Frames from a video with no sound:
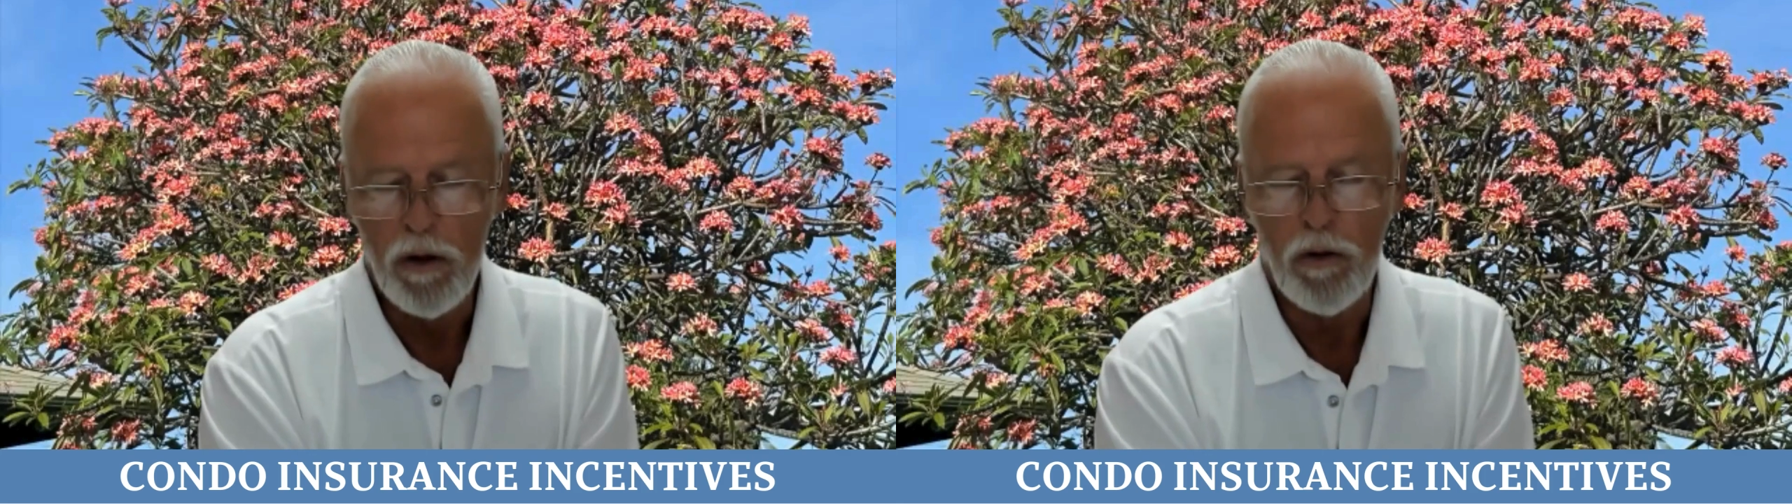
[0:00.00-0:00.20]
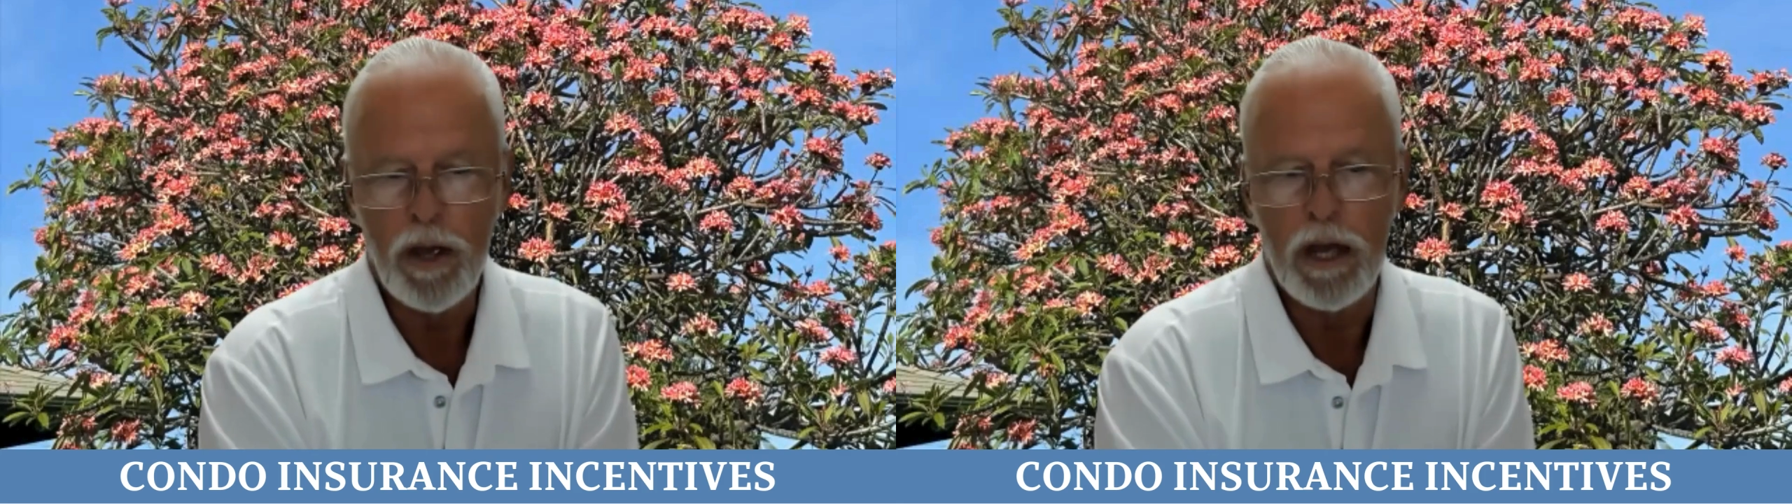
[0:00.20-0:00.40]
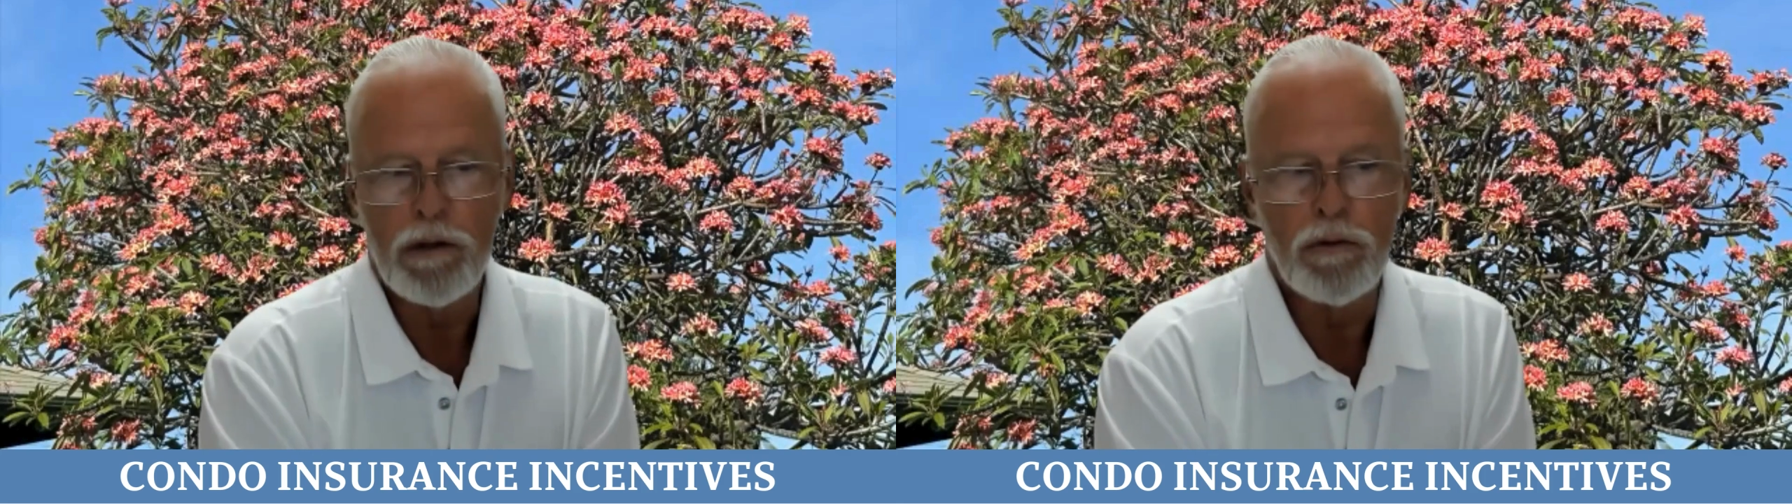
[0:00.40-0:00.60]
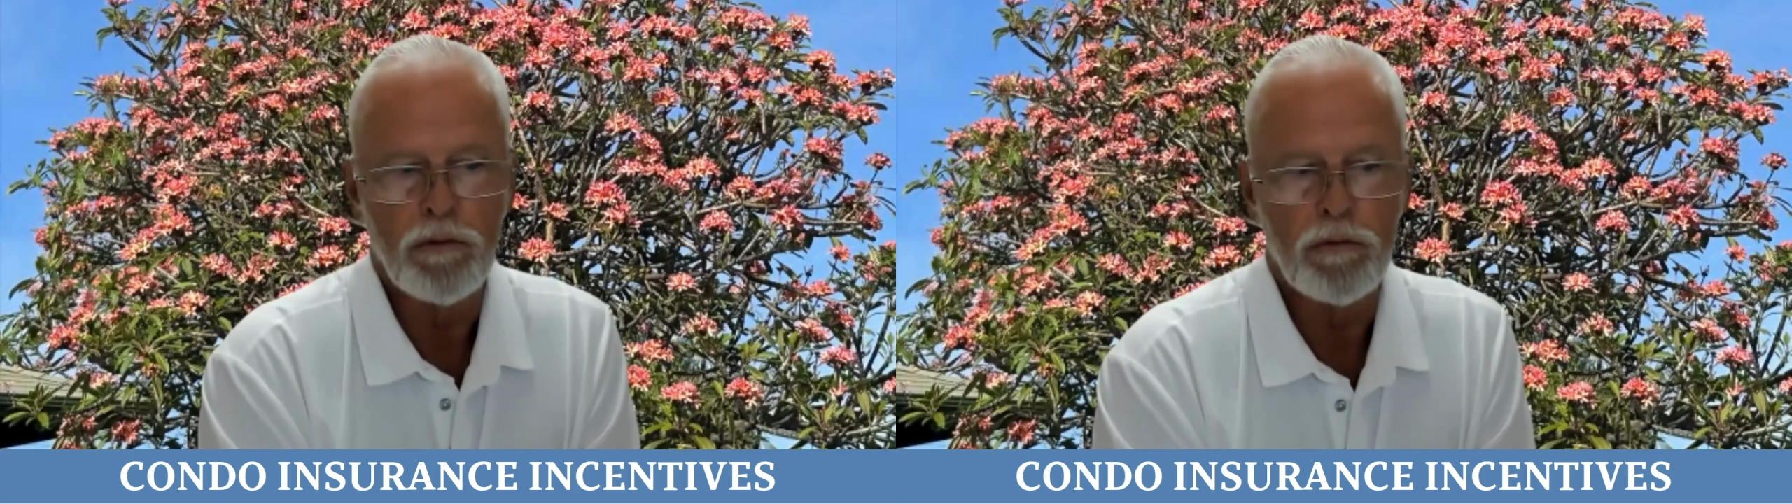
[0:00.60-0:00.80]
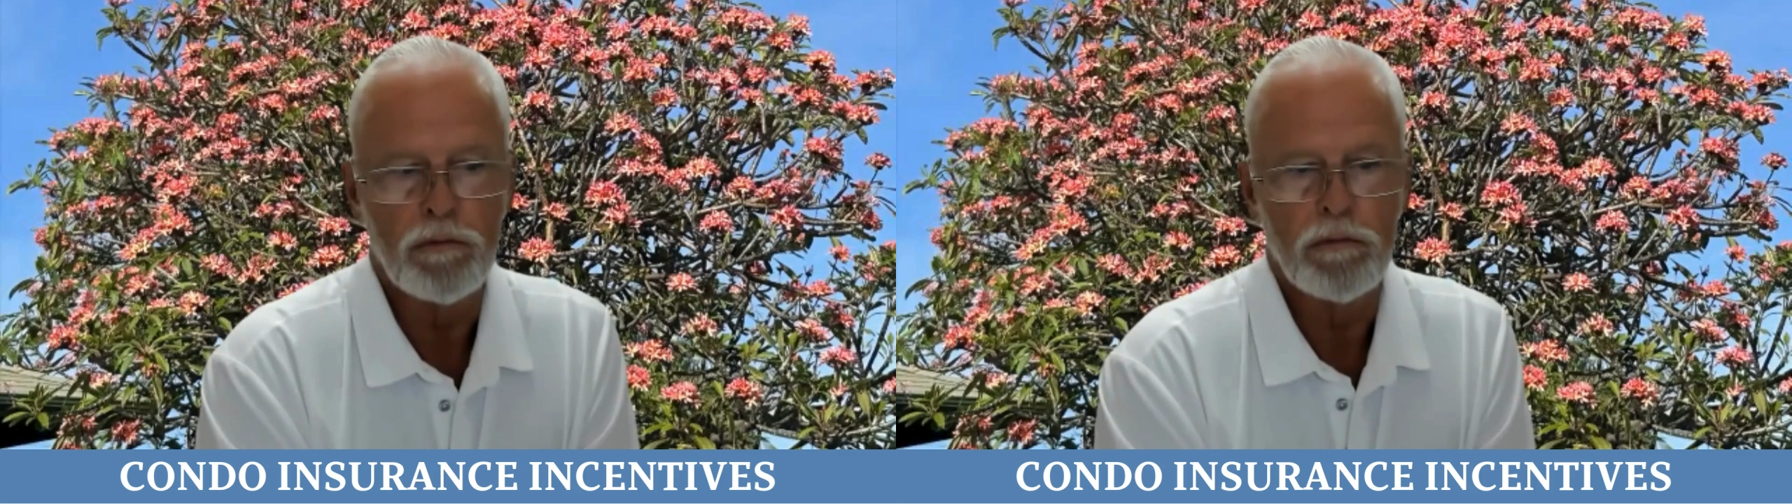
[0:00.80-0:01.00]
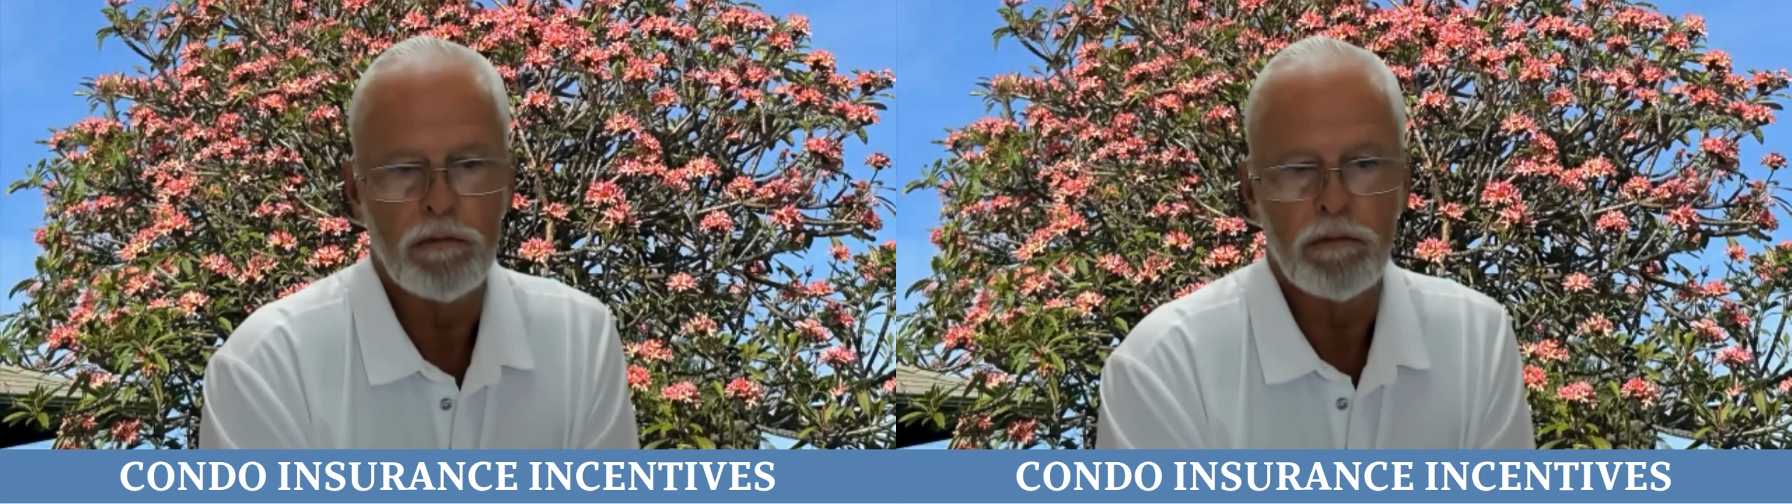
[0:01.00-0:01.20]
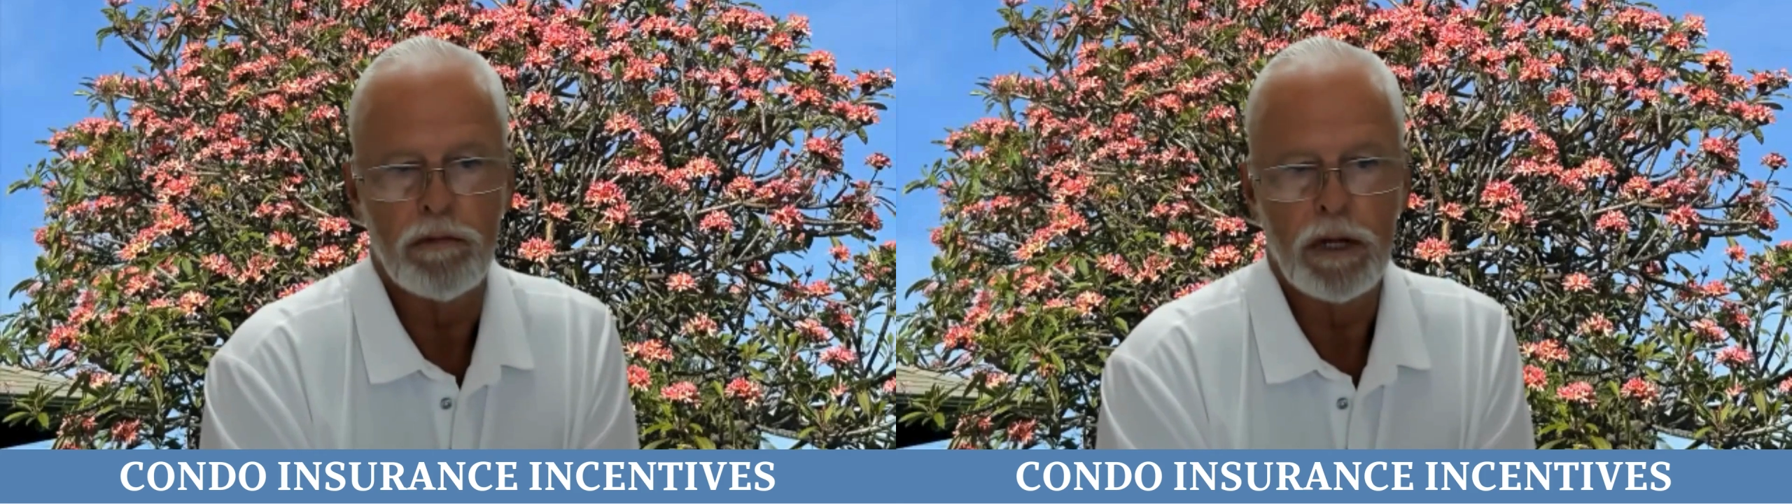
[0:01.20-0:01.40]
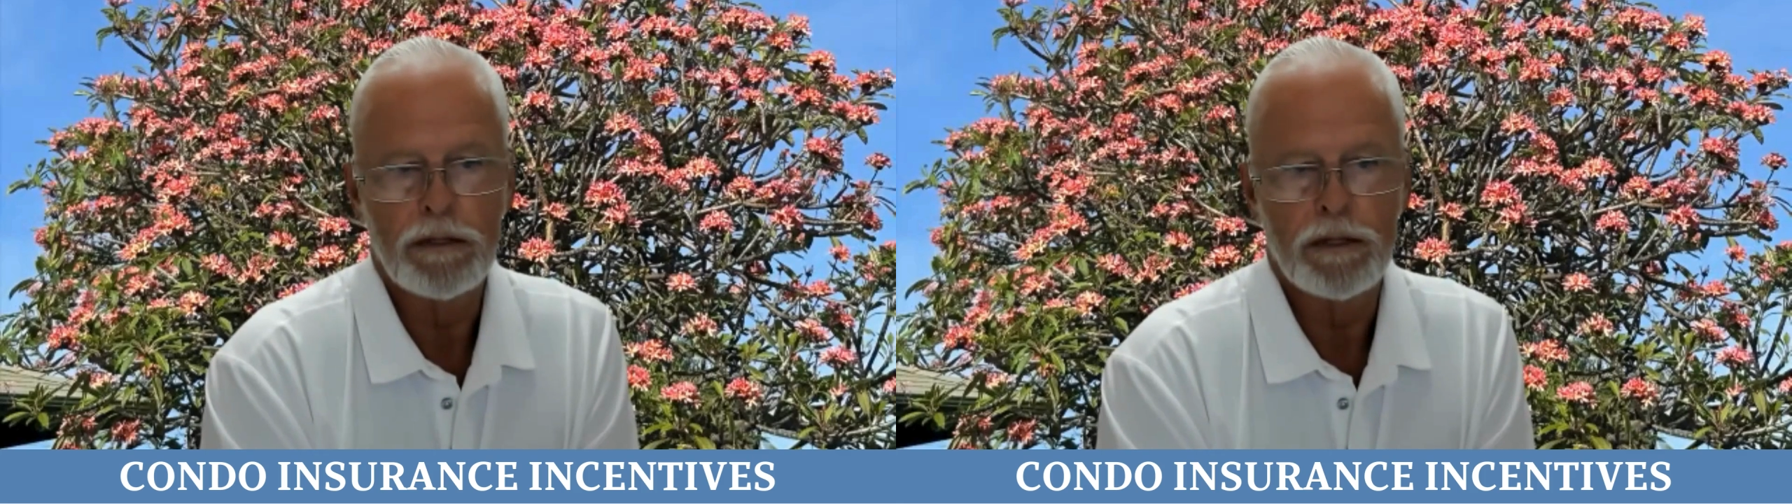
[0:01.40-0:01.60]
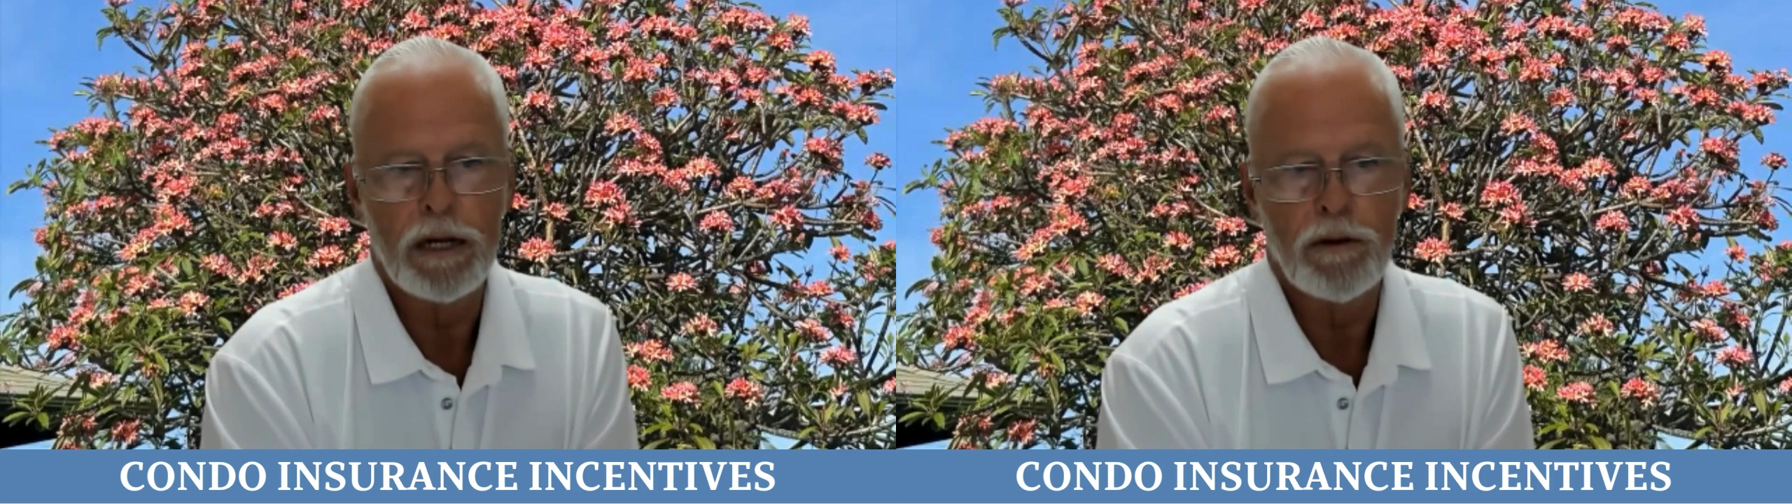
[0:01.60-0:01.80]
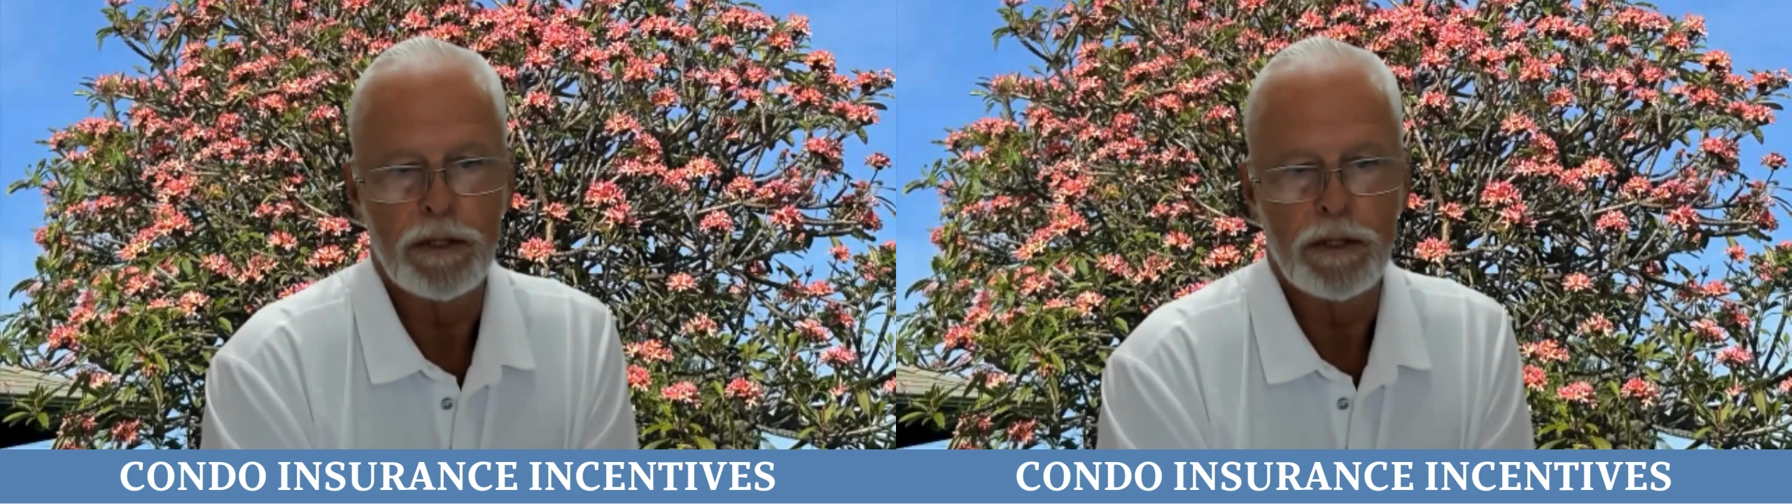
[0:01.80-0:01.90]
Okay, so that's kind of